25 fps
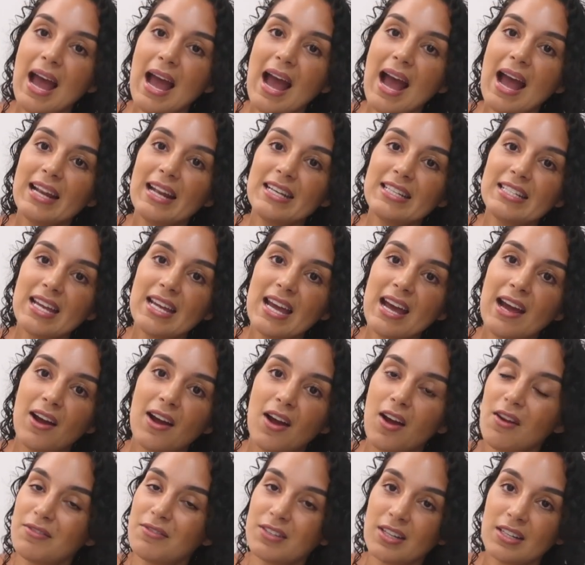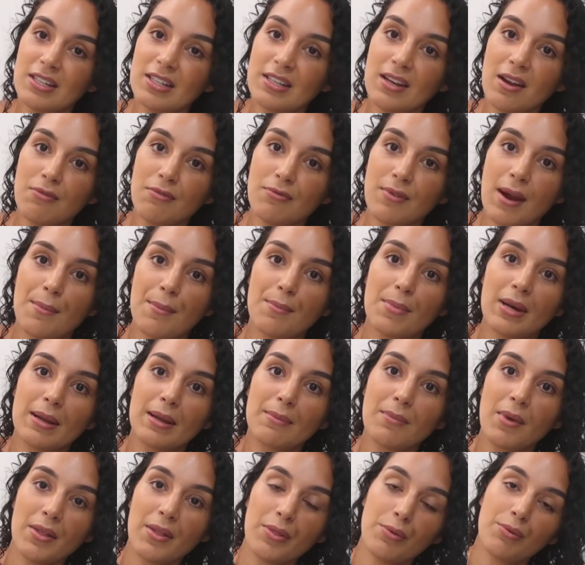And yeah, I've done enough rambling.
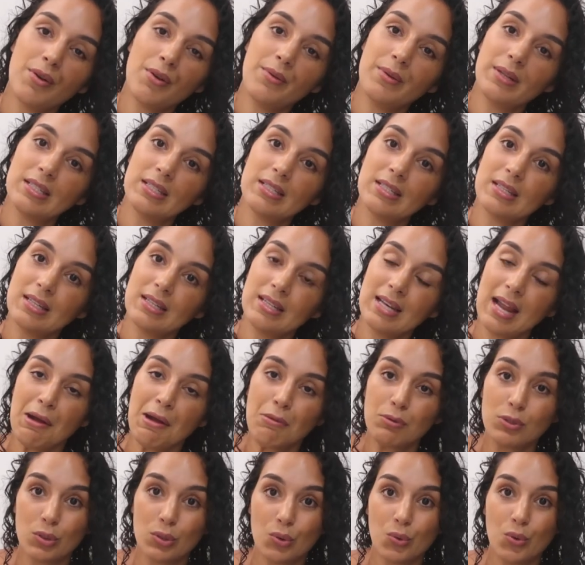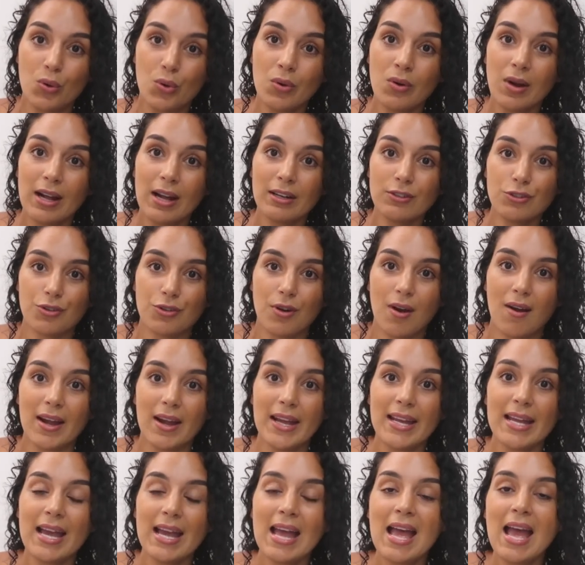My throat is now sore and
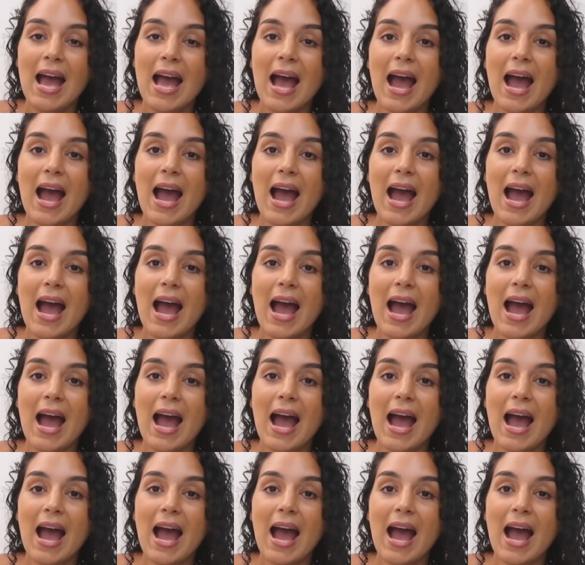dry.